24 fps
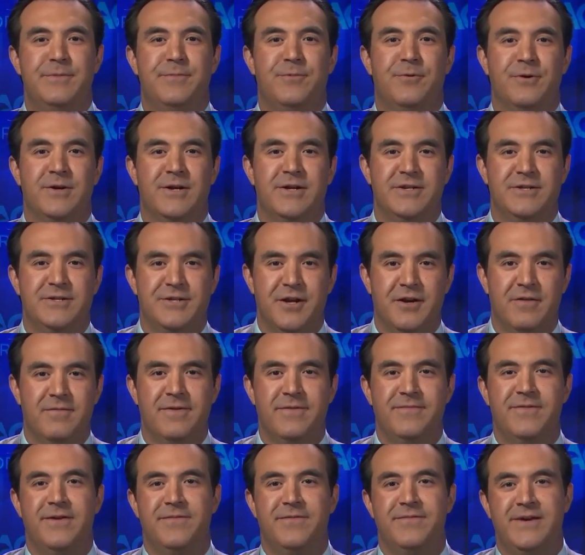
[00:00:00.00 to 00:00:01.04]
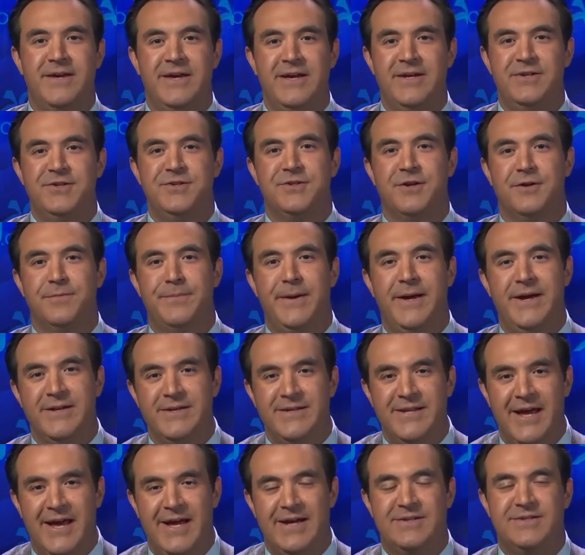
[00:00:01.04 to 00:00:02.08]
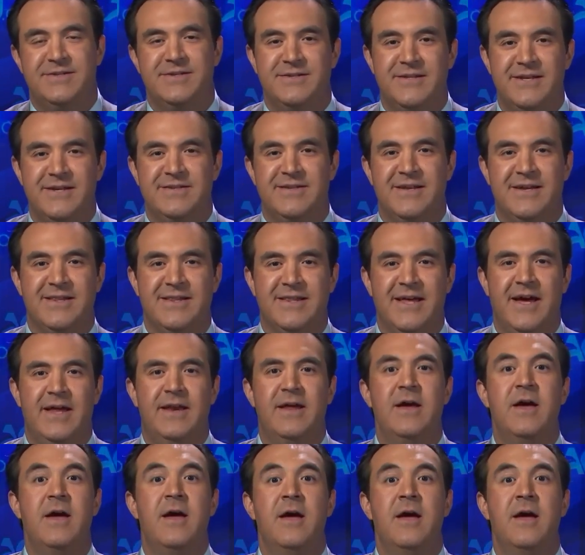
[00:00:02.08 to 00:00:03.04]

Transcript: more conservative. You have kids, you start paying taxes, things like that.